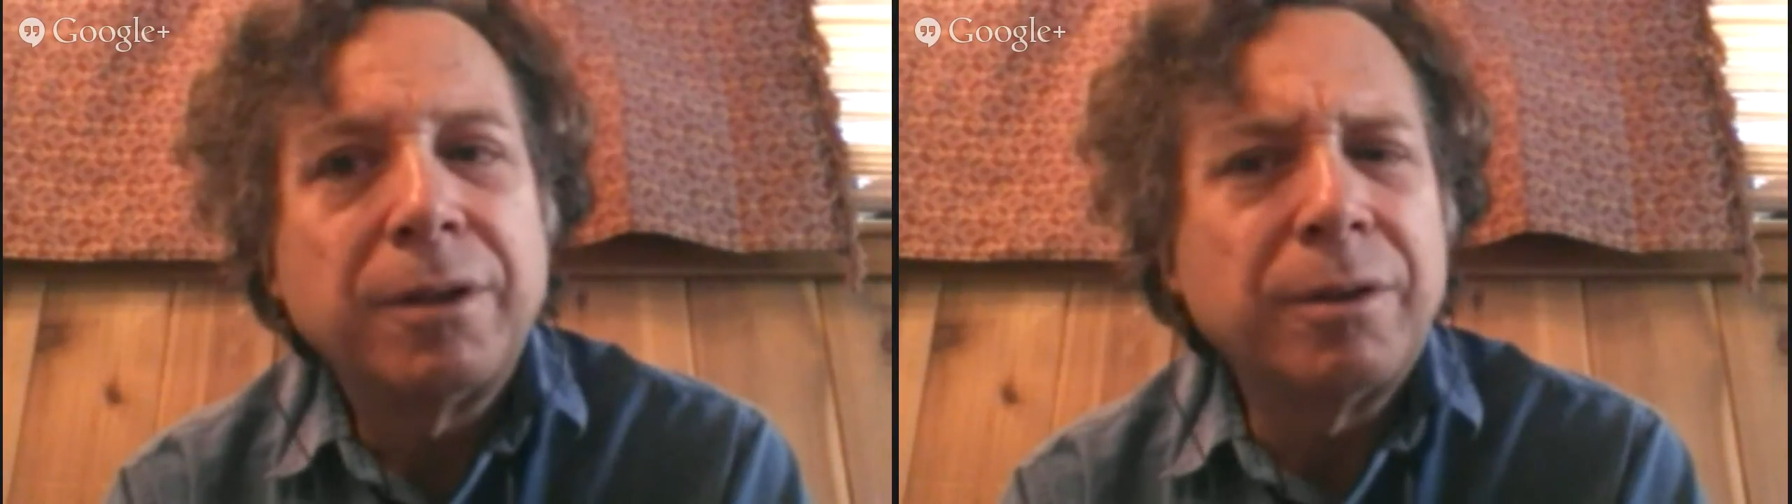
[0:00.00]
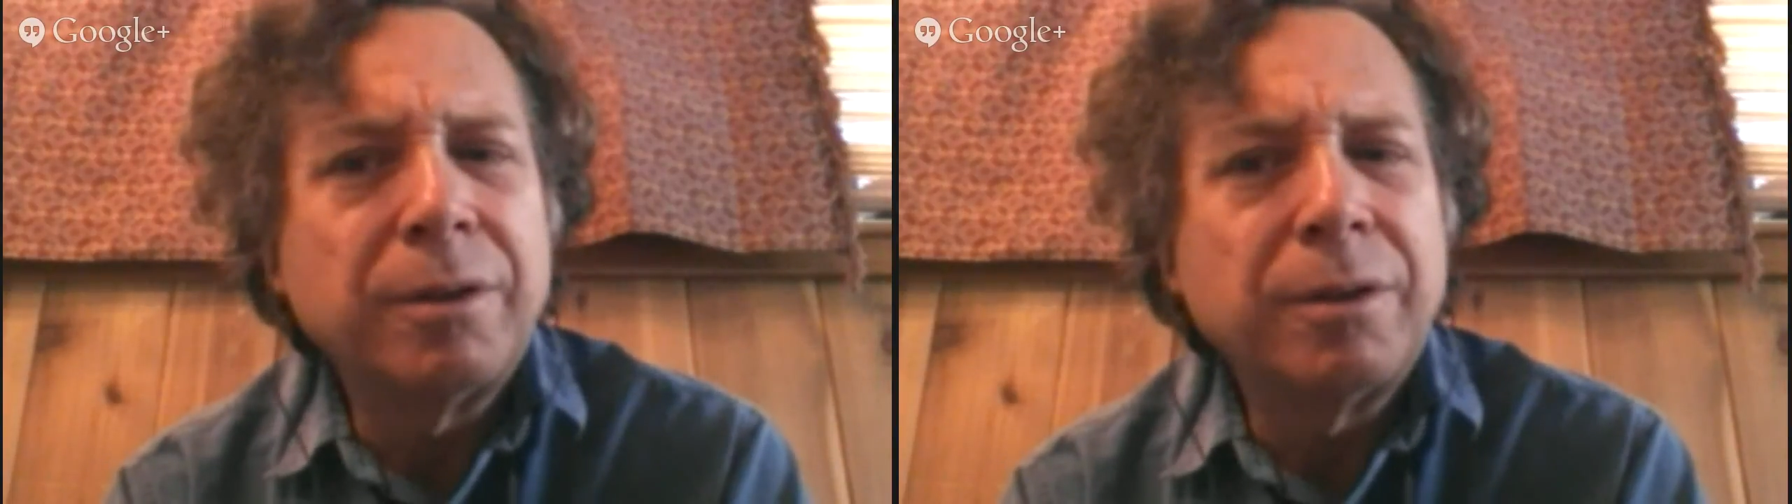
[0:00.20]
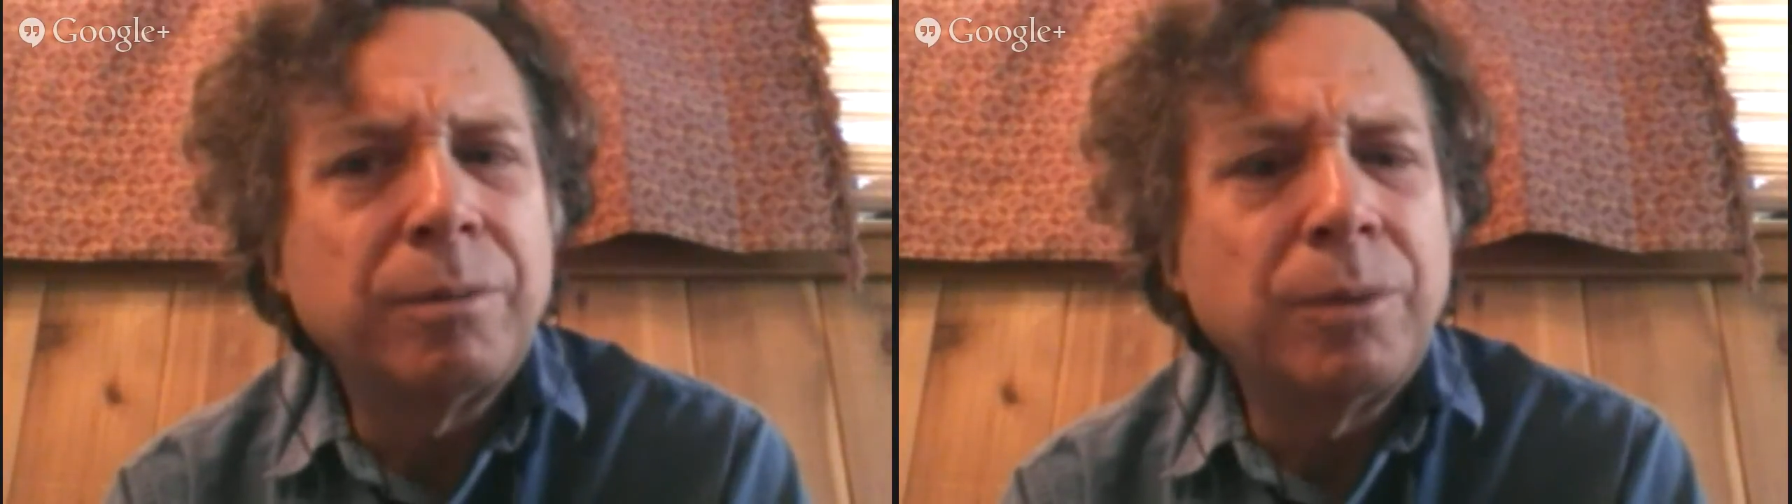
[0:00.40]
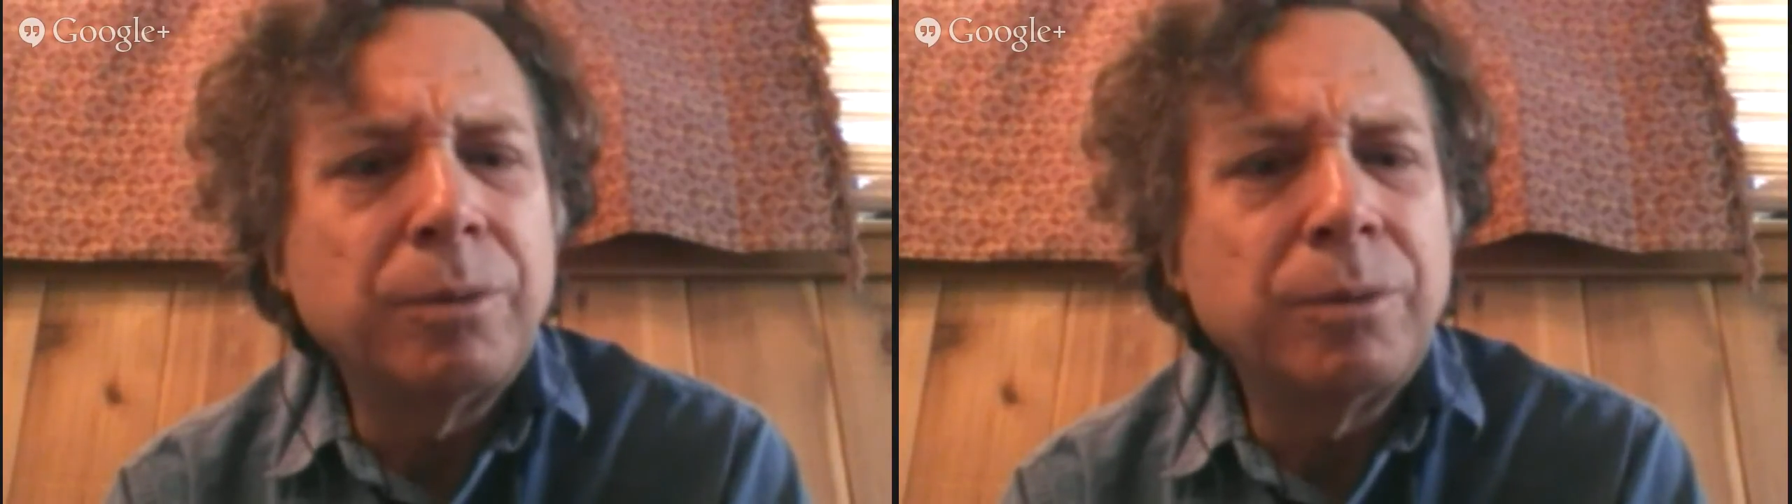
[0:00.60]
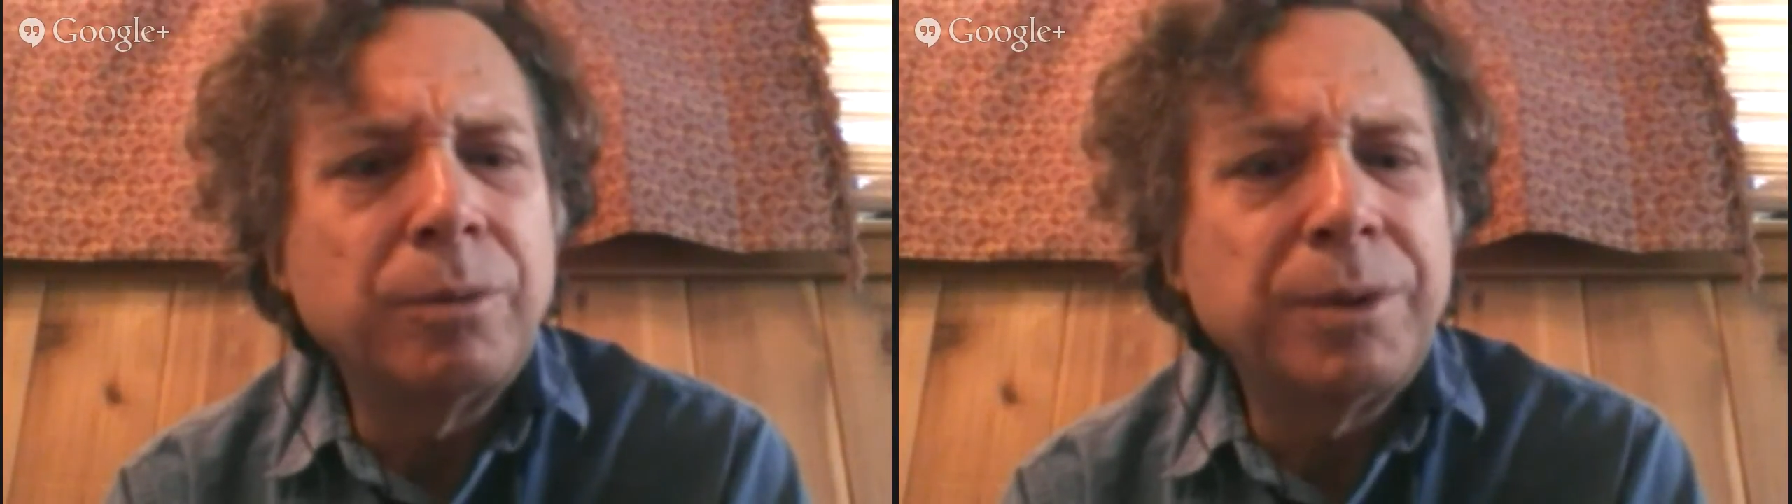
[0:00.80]
it
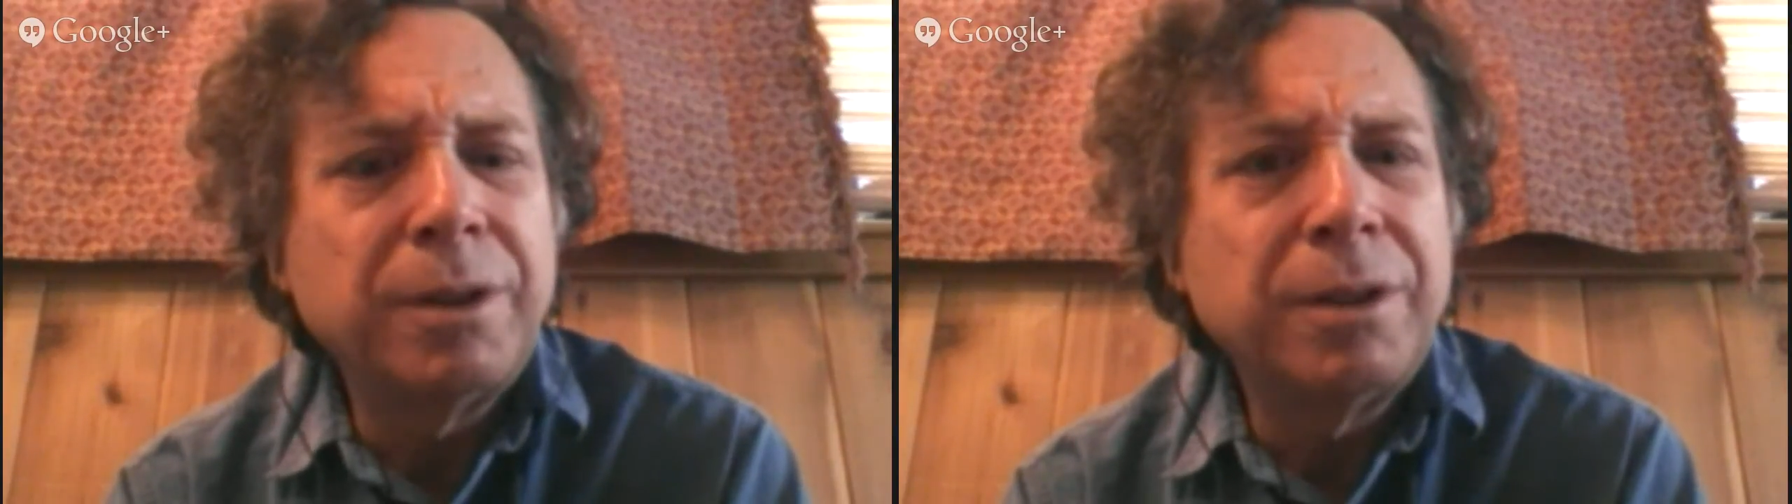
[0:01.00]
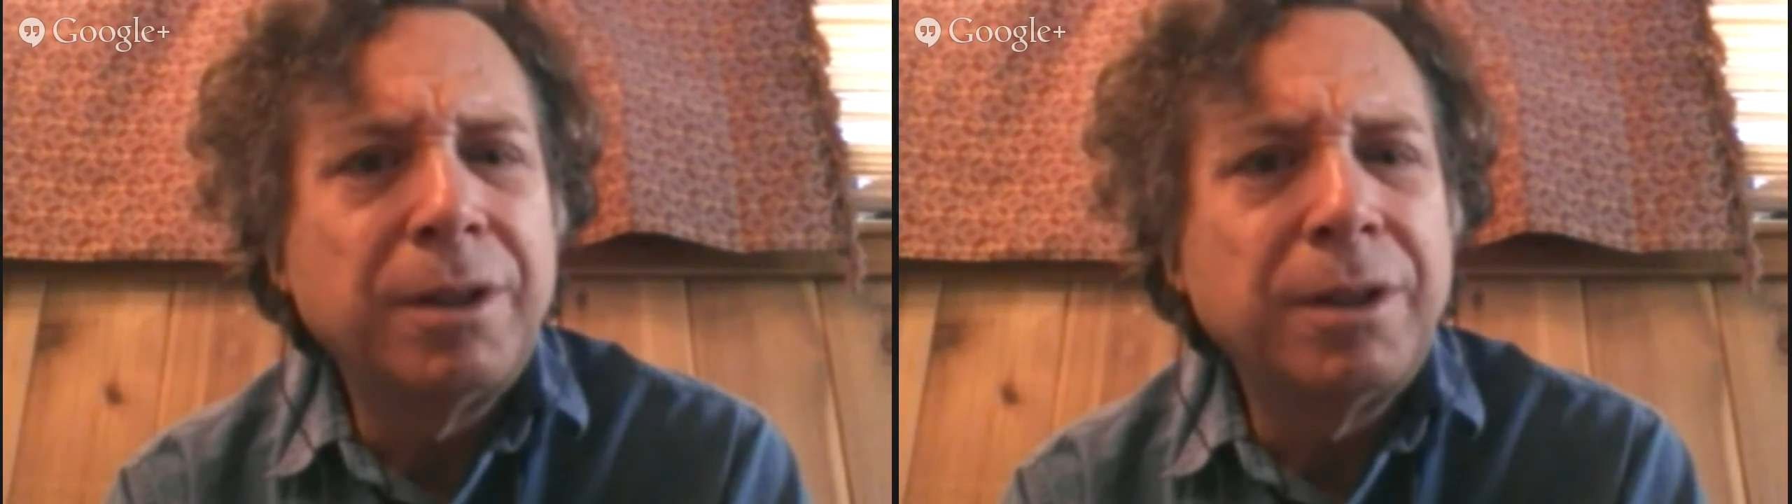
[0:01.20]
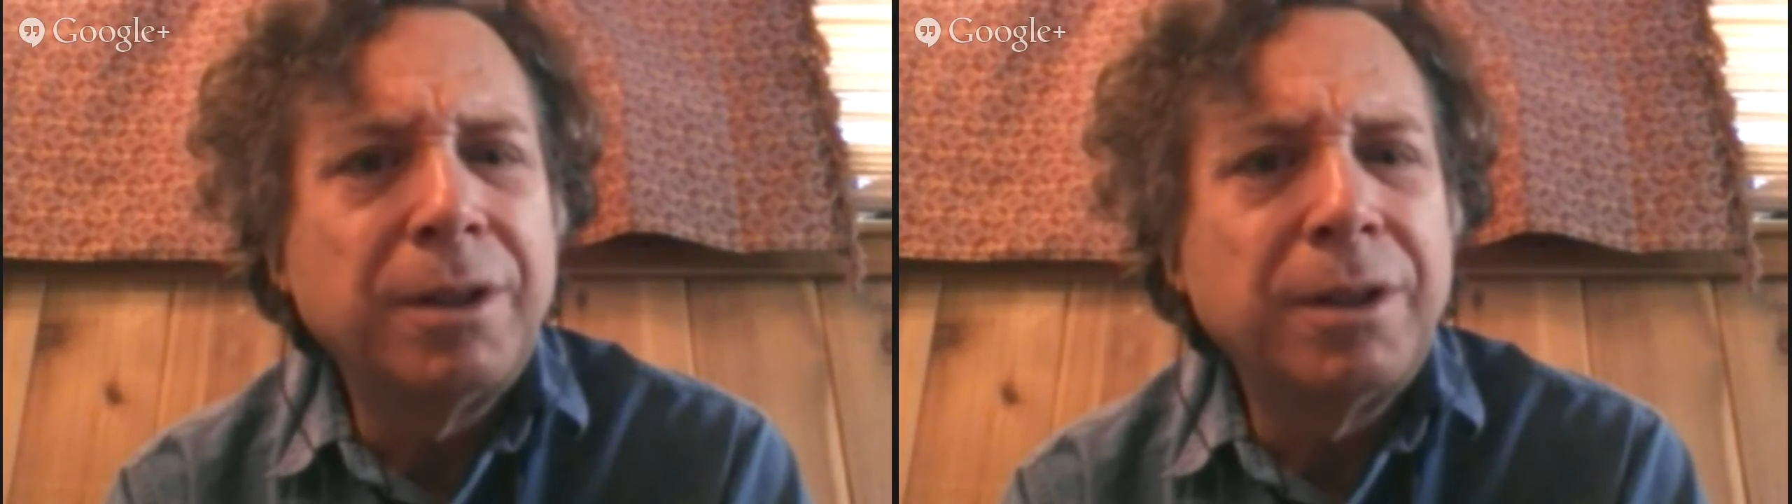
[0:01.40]
won't be